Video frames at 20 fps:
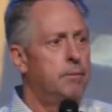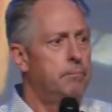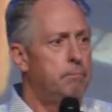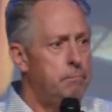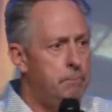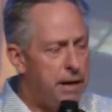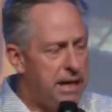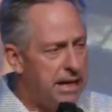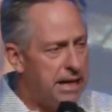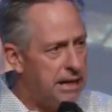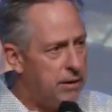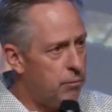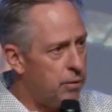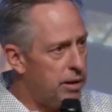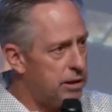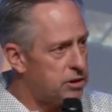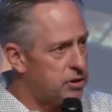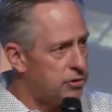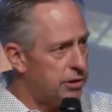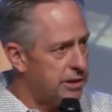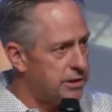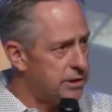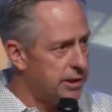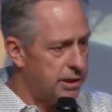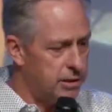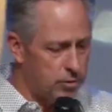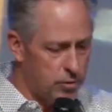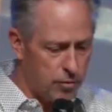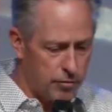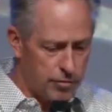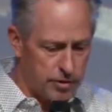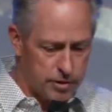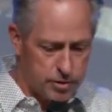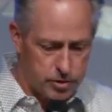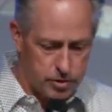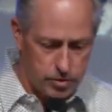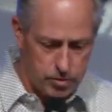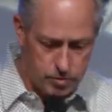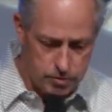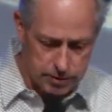meaning when it's translated over
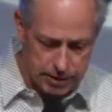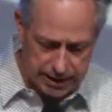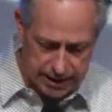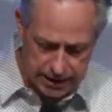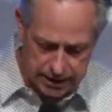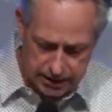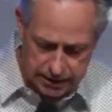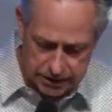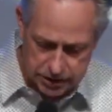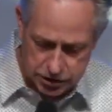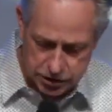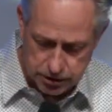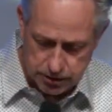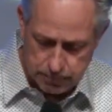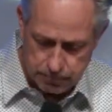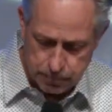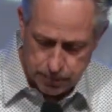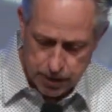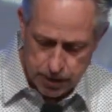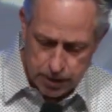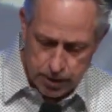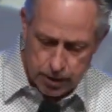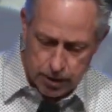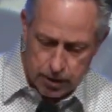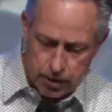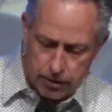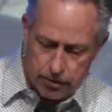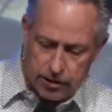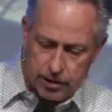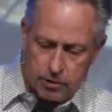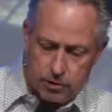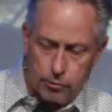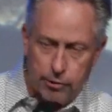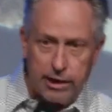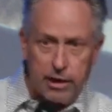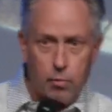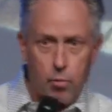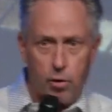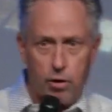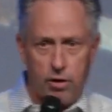to English. The
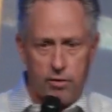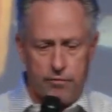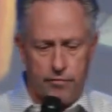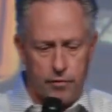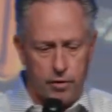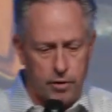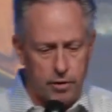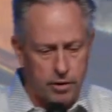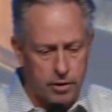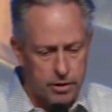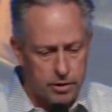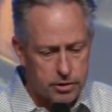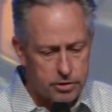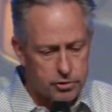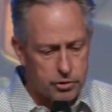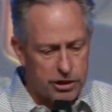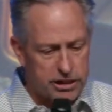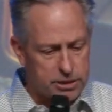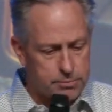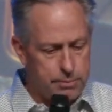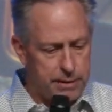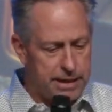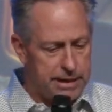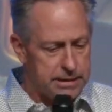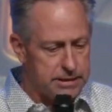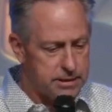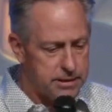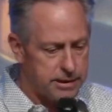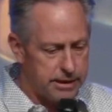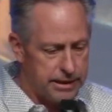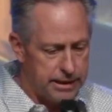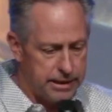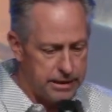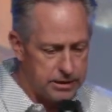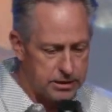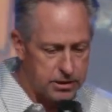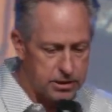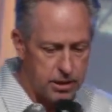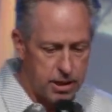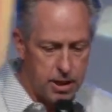Greek word for trespass
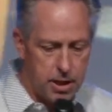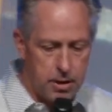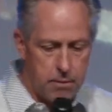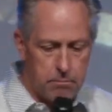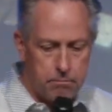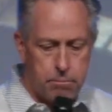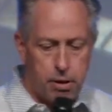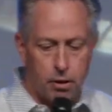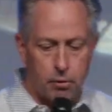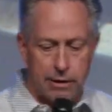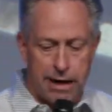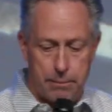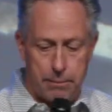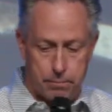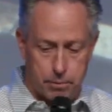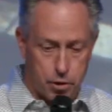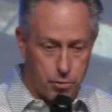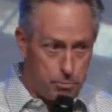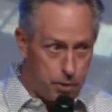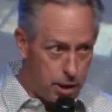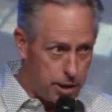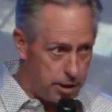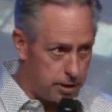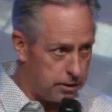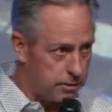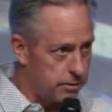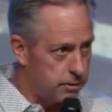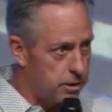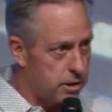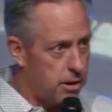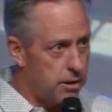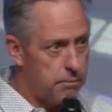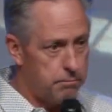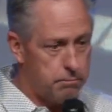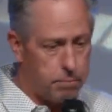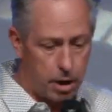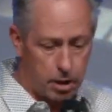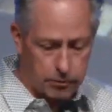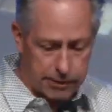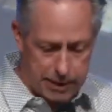is paraptoma.
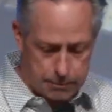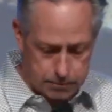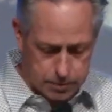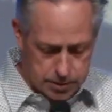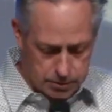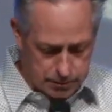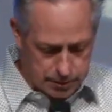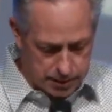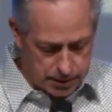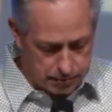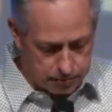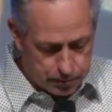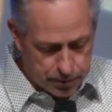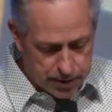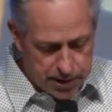Paraptoma.